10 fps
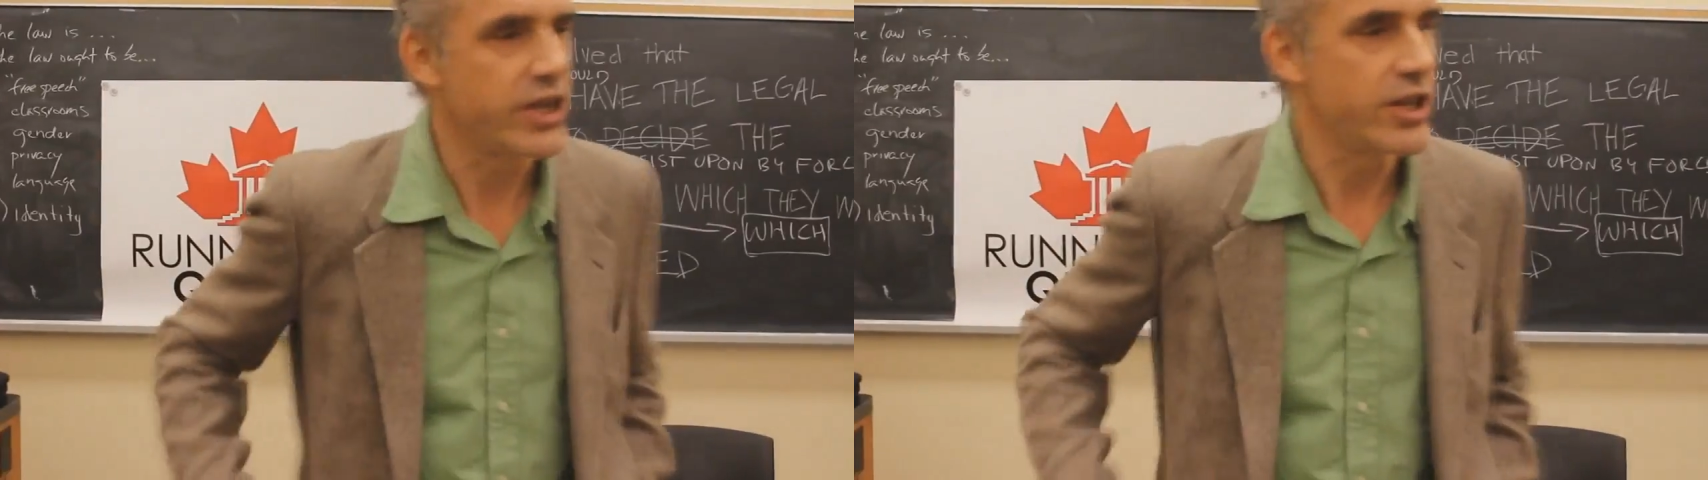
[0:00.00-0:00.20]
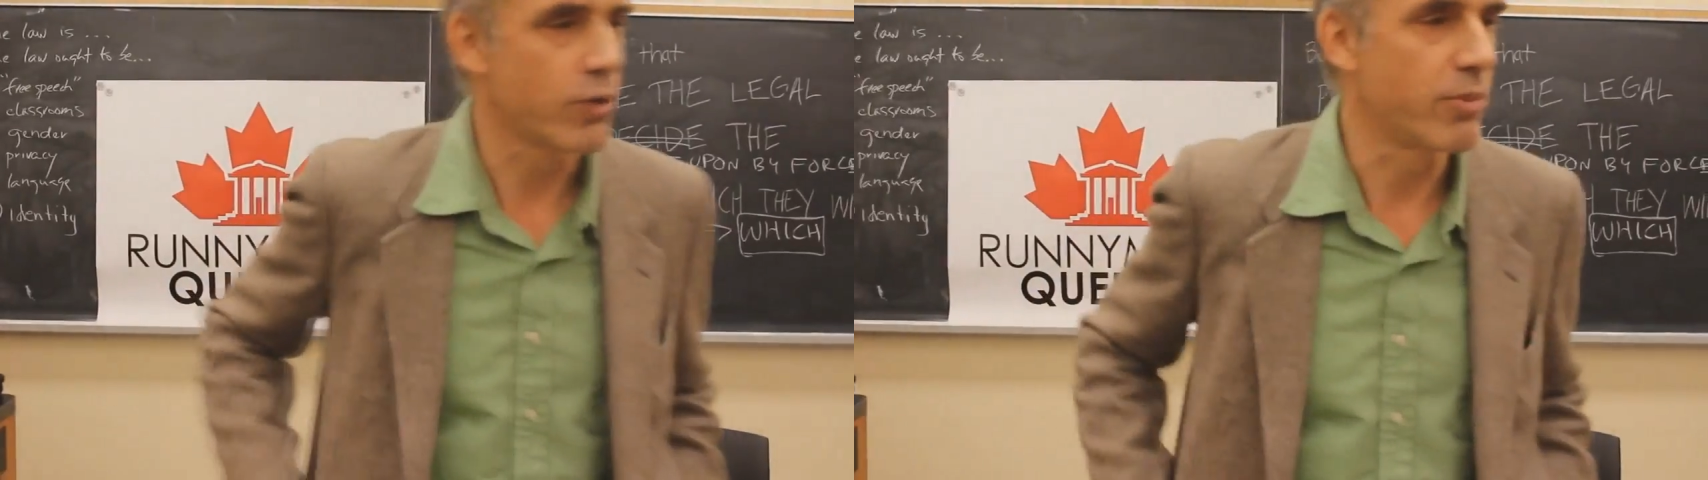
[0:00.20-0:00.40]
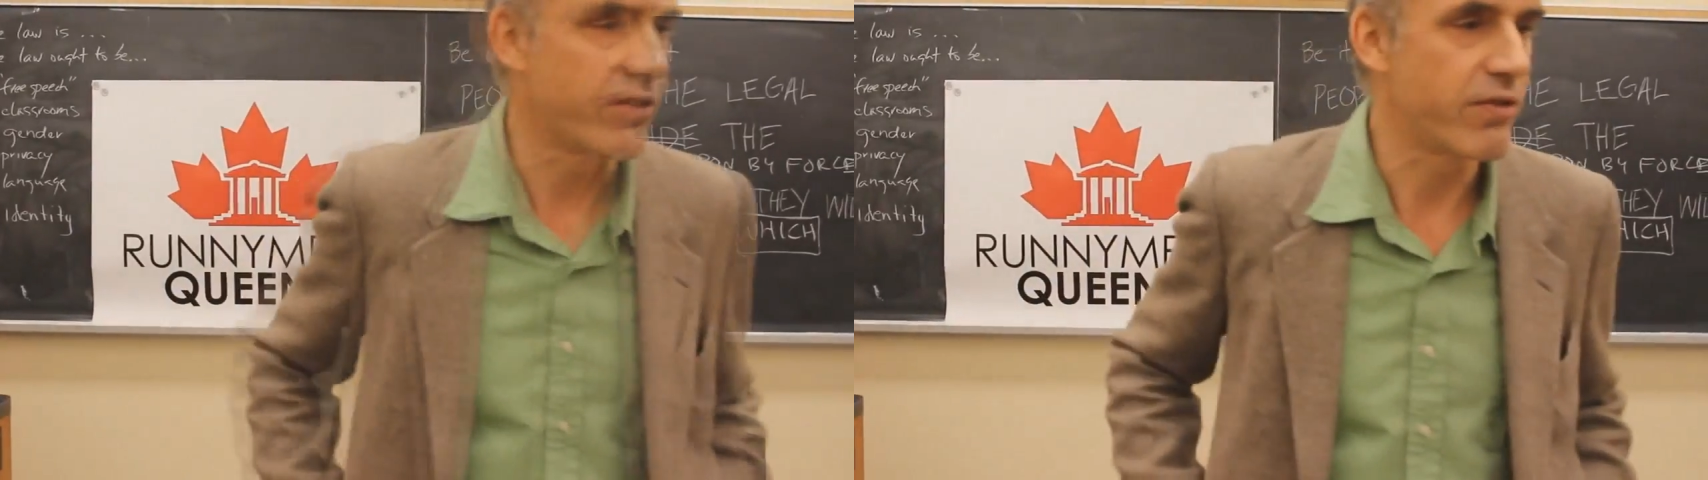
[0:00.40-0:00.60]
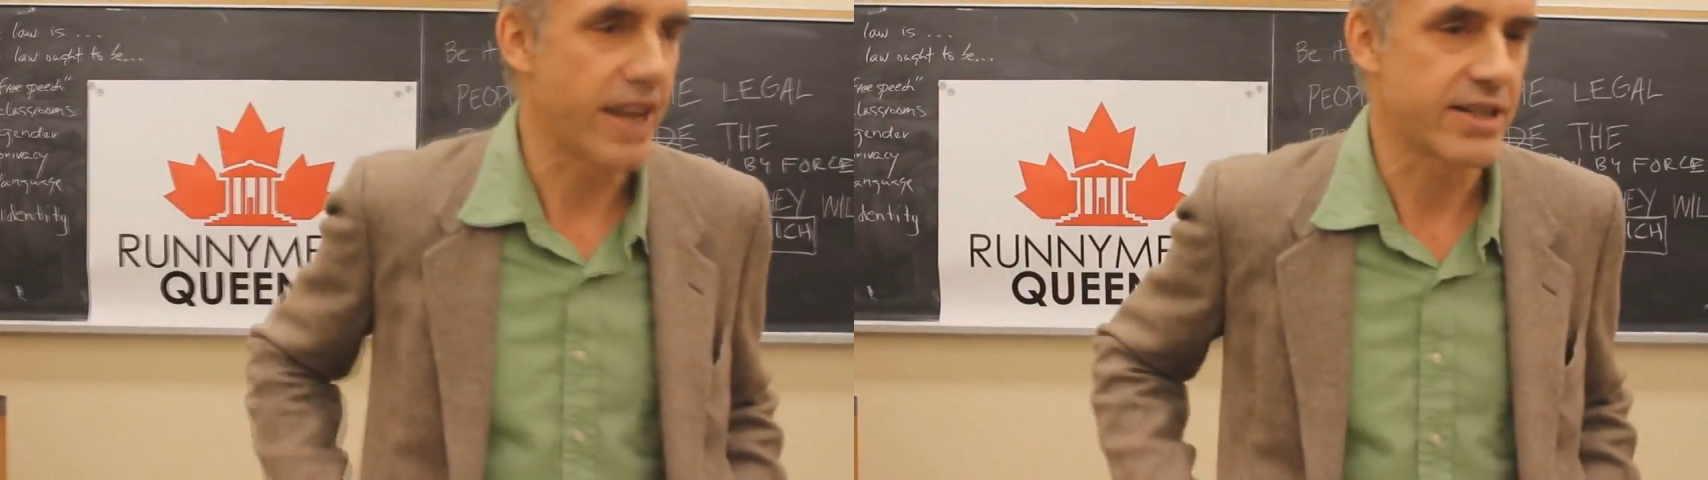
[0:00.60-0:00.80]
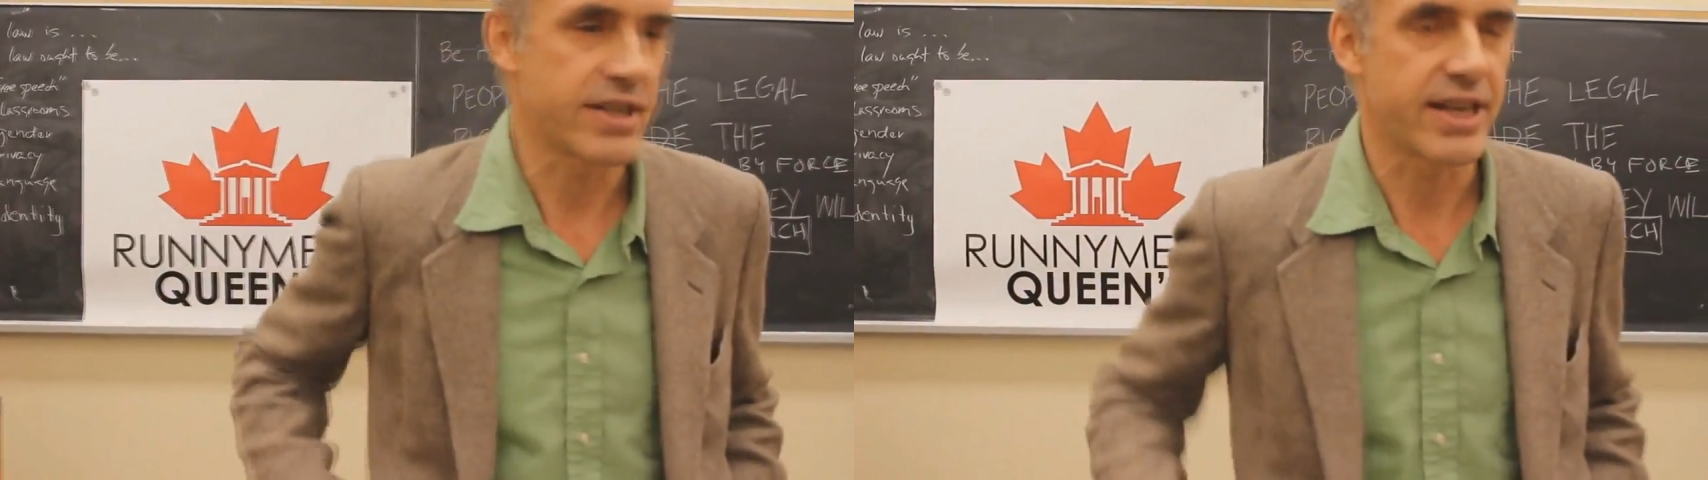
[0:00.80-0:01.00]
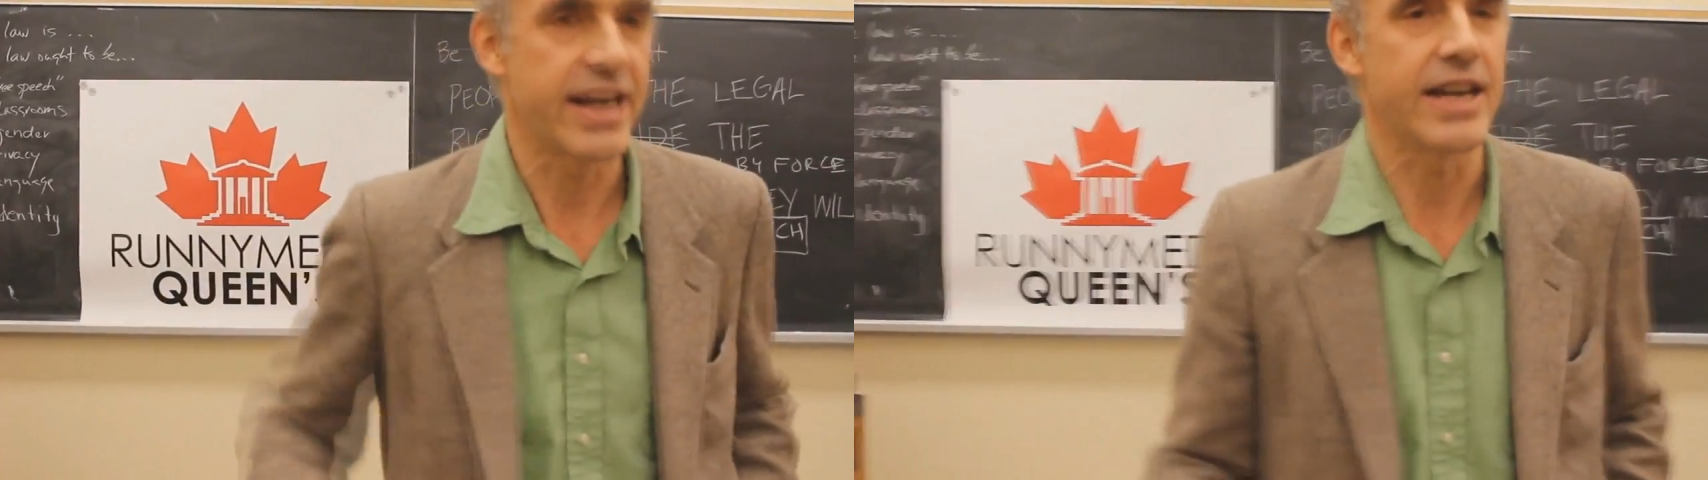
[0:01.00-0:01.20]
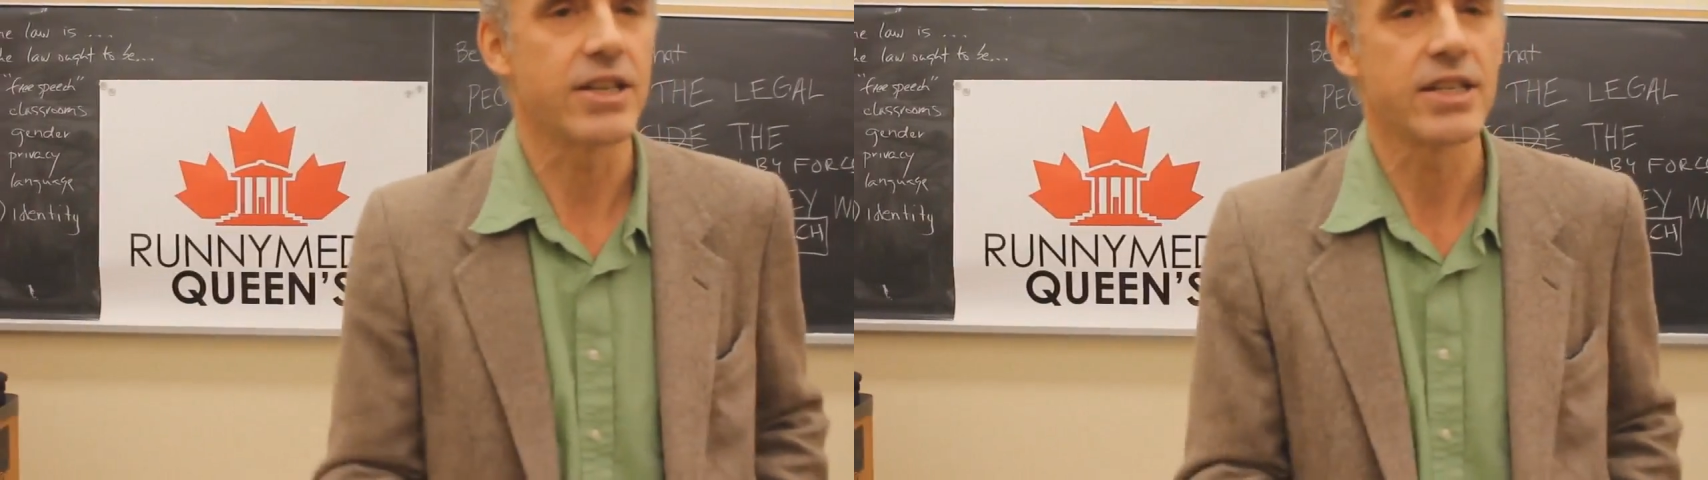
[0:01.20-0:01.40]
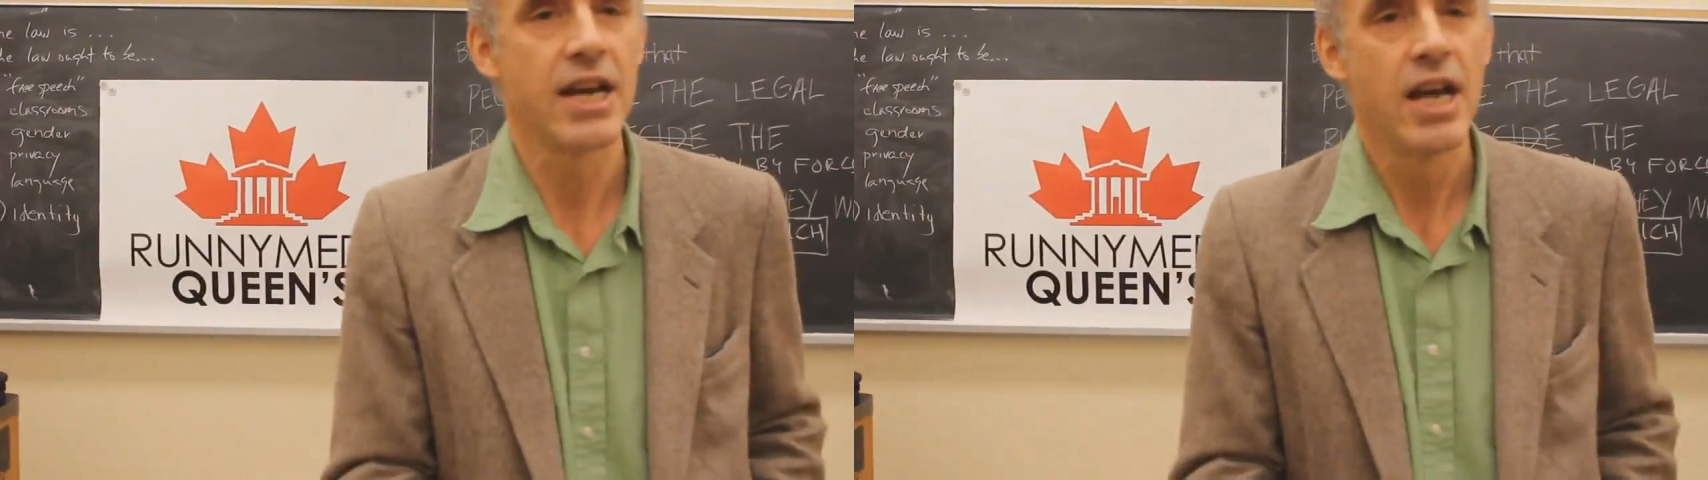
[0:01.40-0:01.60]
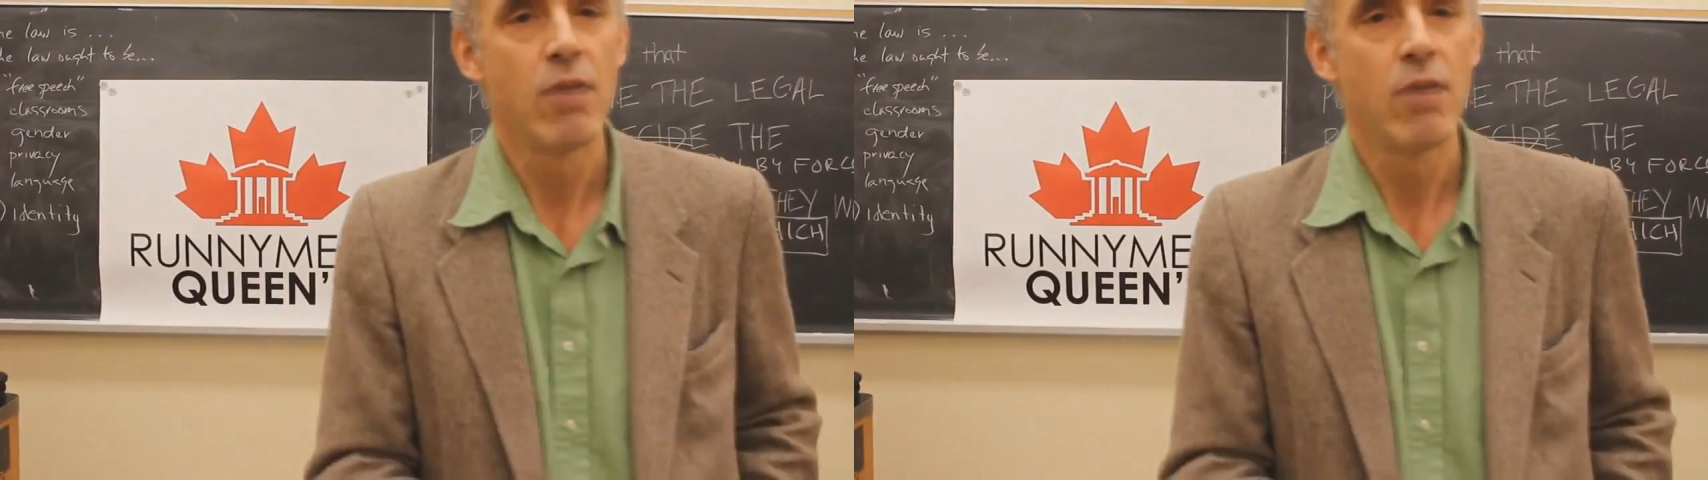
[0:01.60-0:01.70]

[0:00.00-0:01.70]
determine if that's the case.